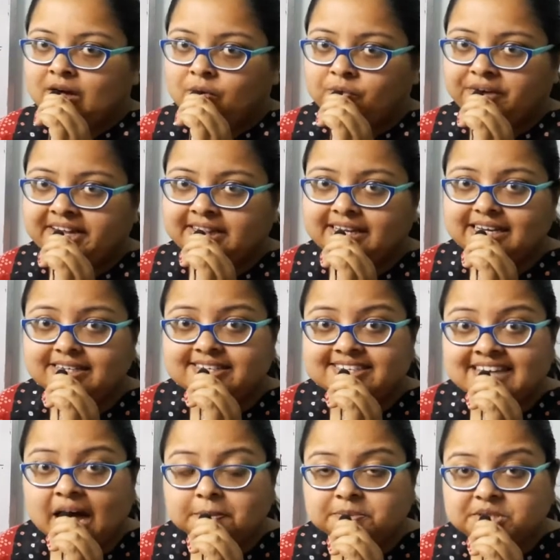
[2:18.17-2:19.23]
when the
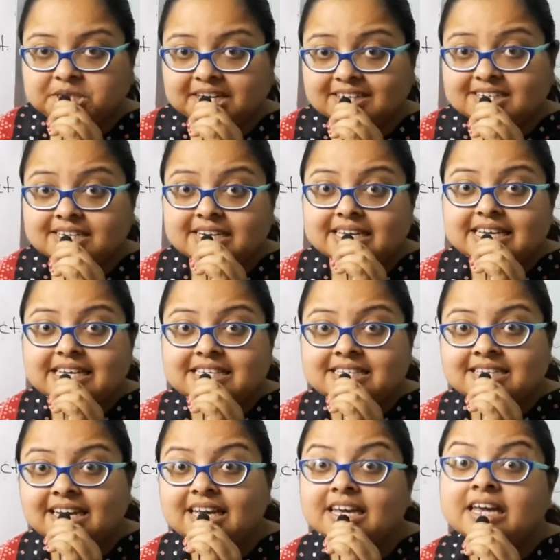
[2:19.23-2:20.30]
subject is
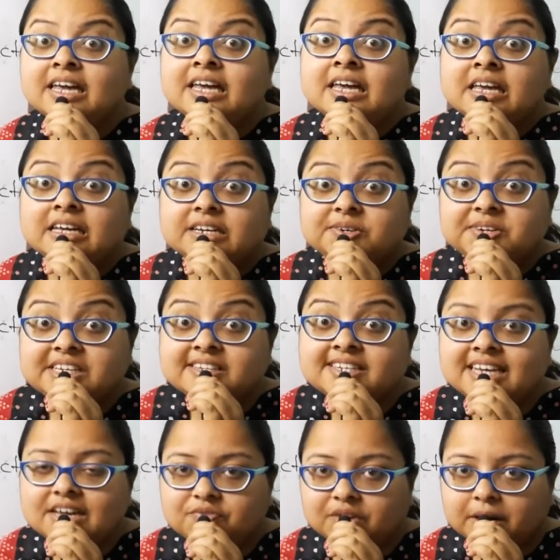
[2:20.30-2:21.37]
the
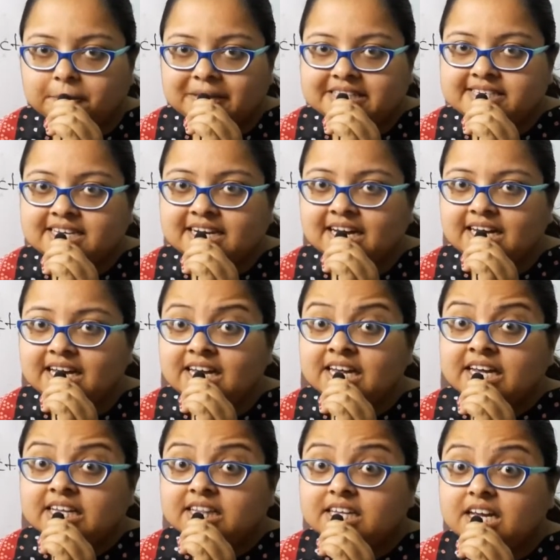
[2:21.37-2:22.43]
receiver, basically
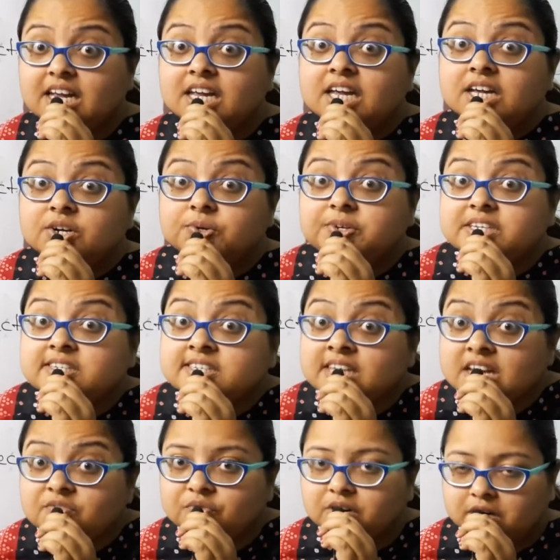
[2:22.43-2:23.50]
the
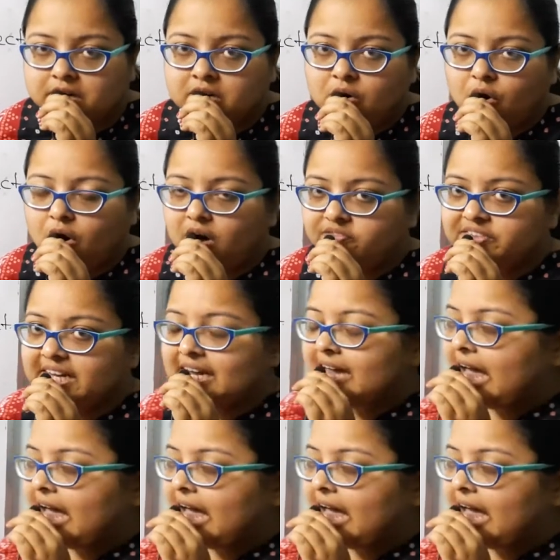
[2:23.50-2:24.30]
receiver of the